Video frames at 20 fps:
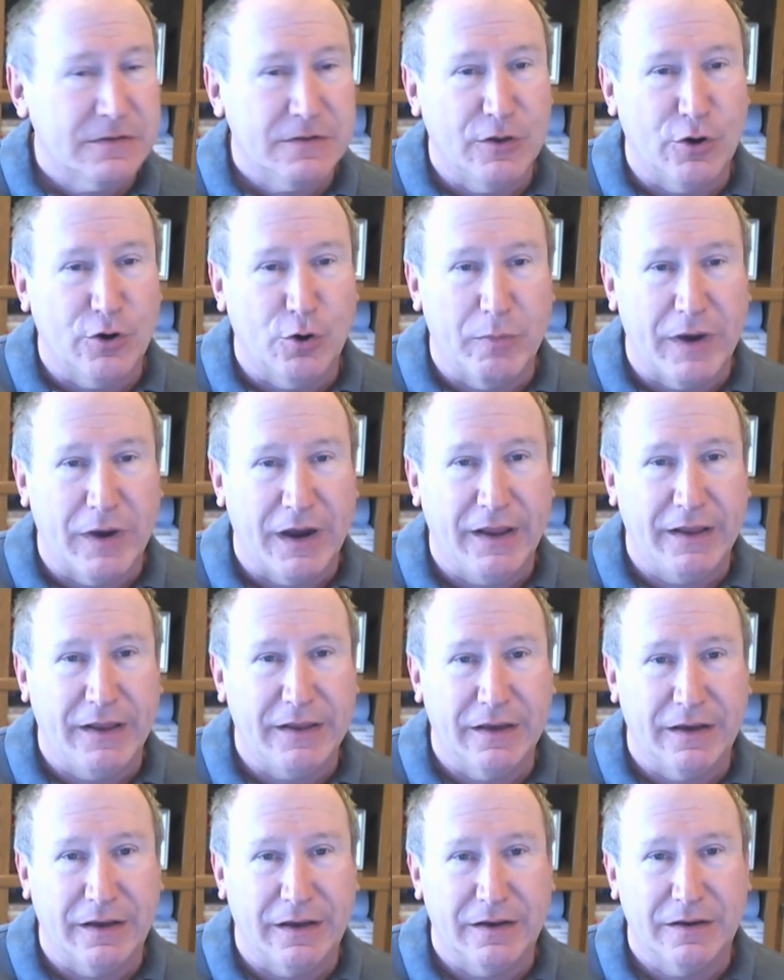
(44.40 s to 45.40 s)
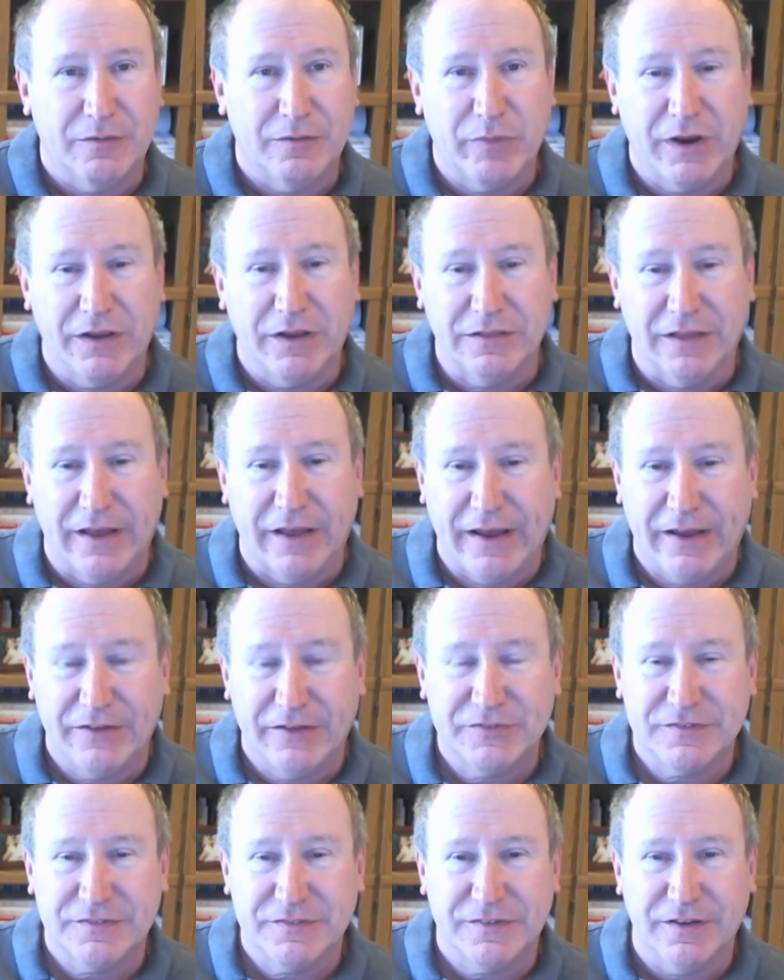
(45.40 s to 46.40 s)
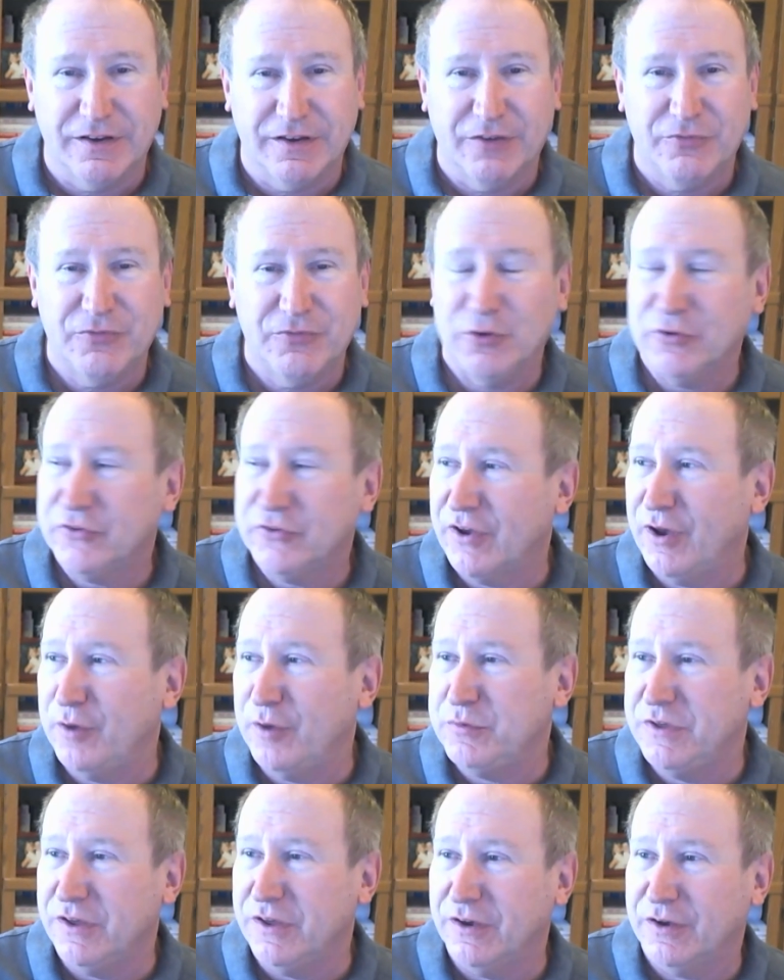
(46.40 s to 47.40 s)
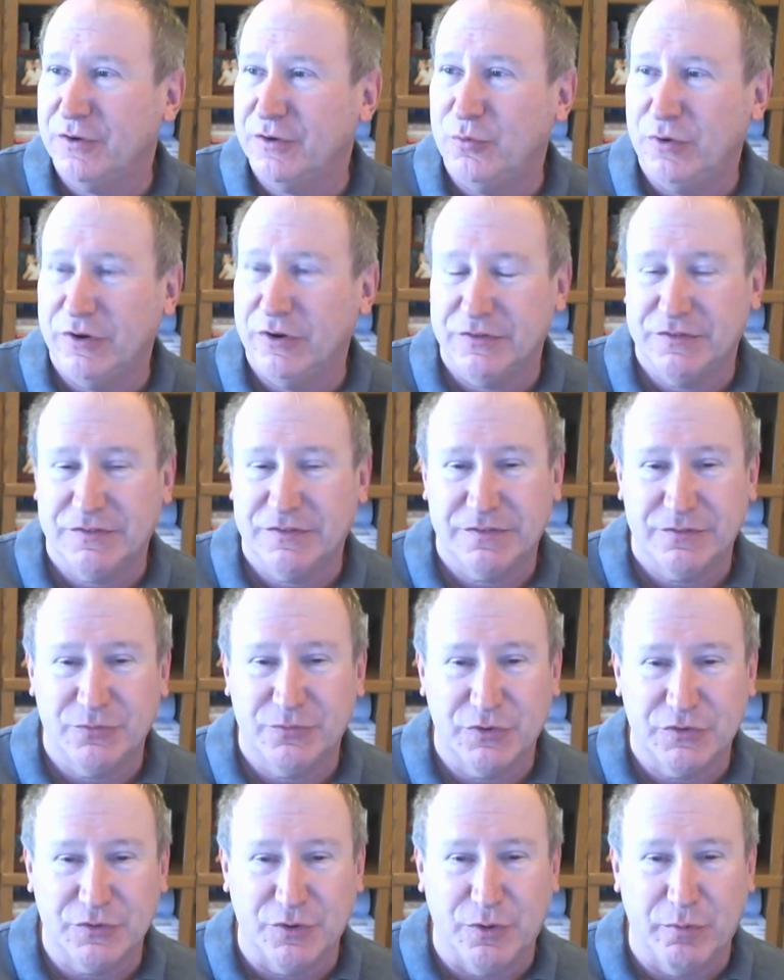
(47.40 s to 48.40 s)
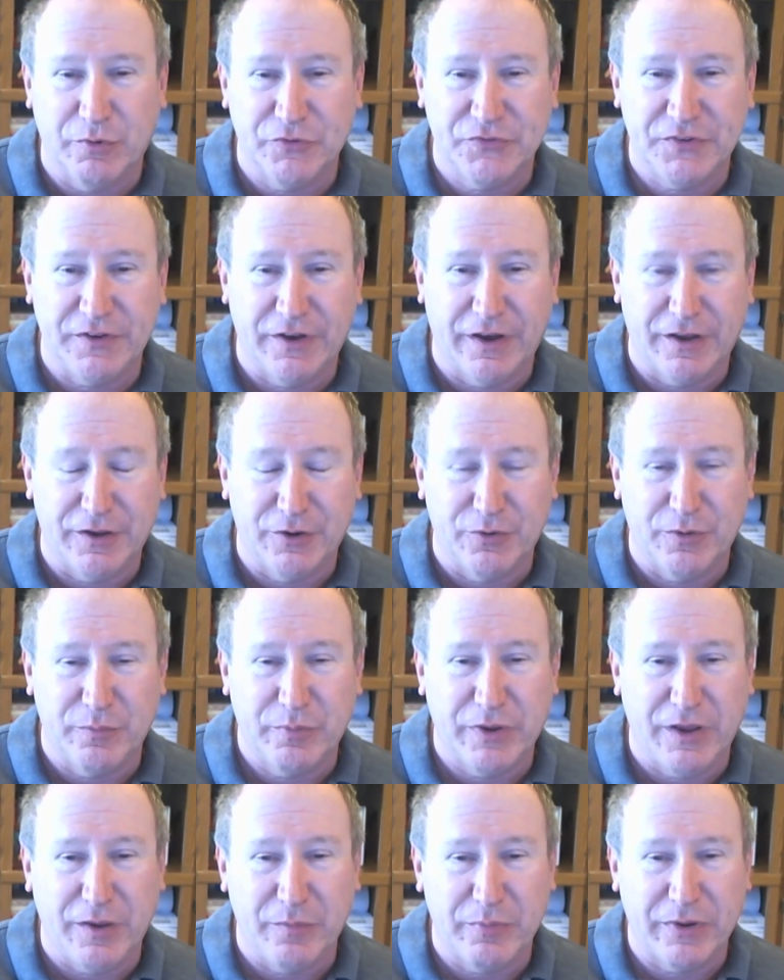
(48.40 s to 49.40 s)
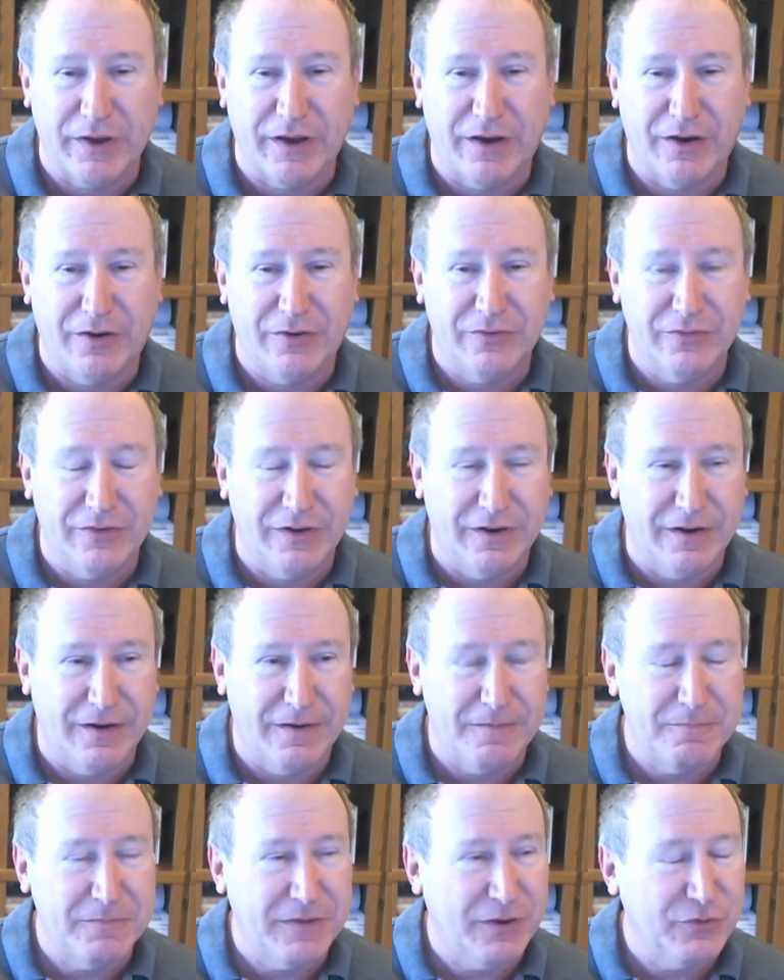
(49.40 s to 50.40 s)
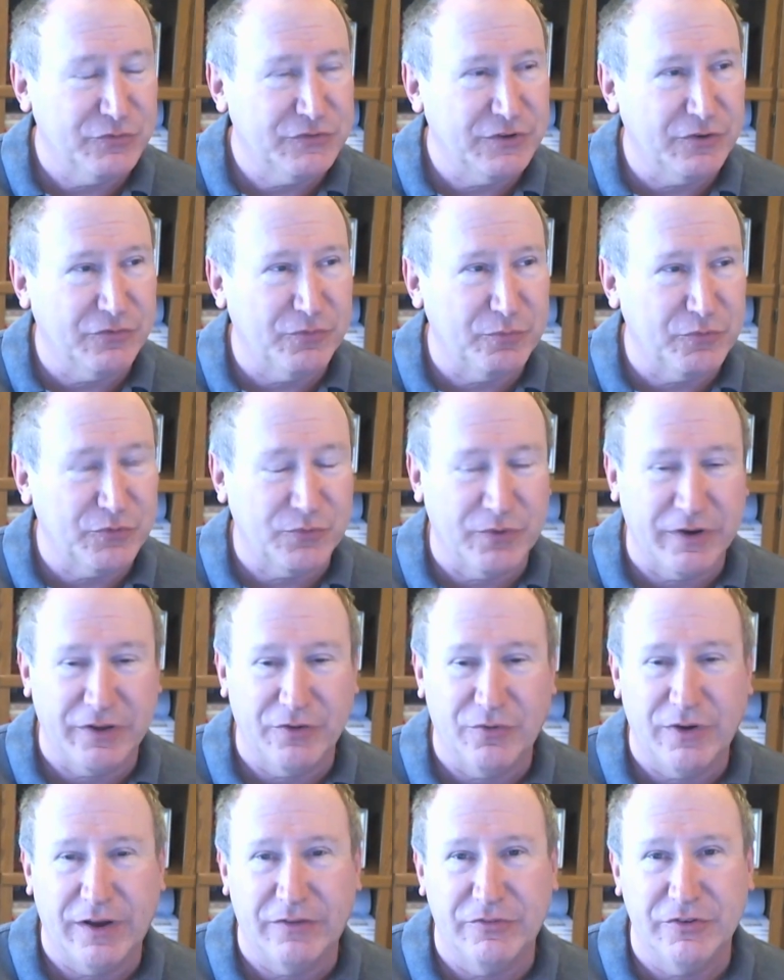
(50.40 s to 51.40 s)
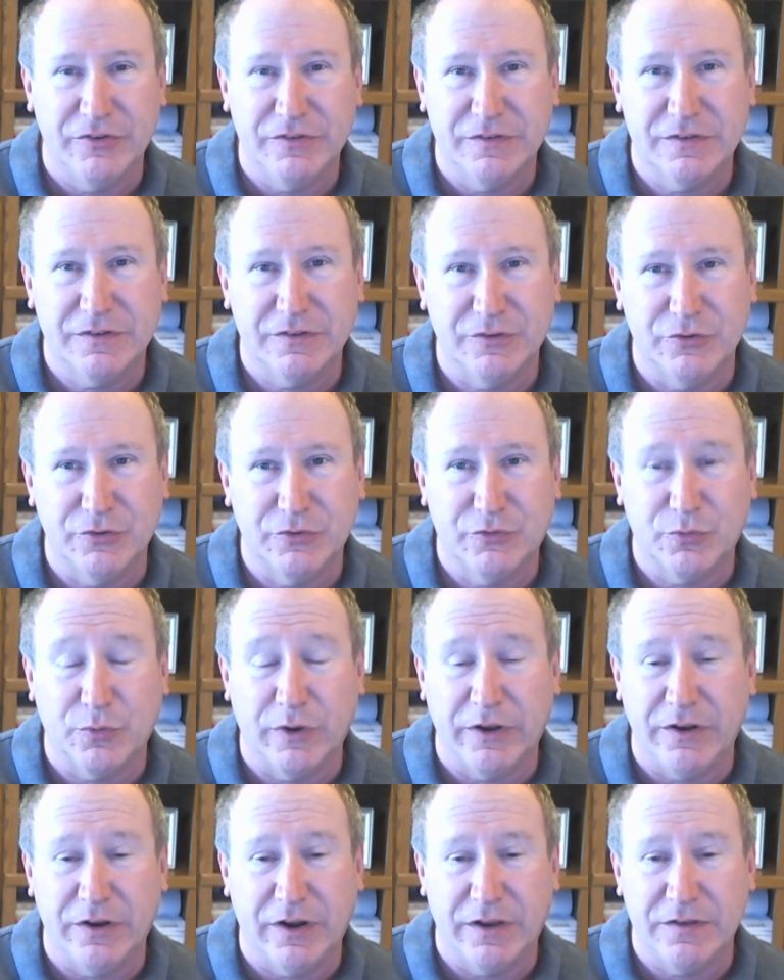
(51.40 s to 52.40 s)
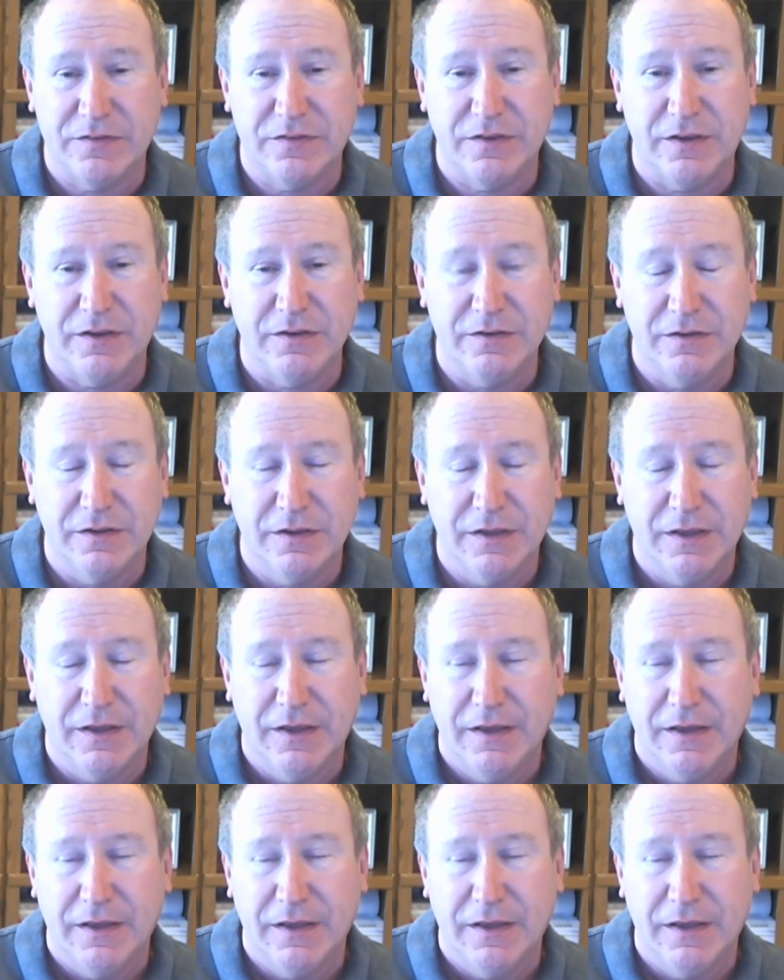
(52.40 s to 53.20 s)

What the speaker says: my last full-time gig was global CIO at PayPal. I was there from 2011 to 2019,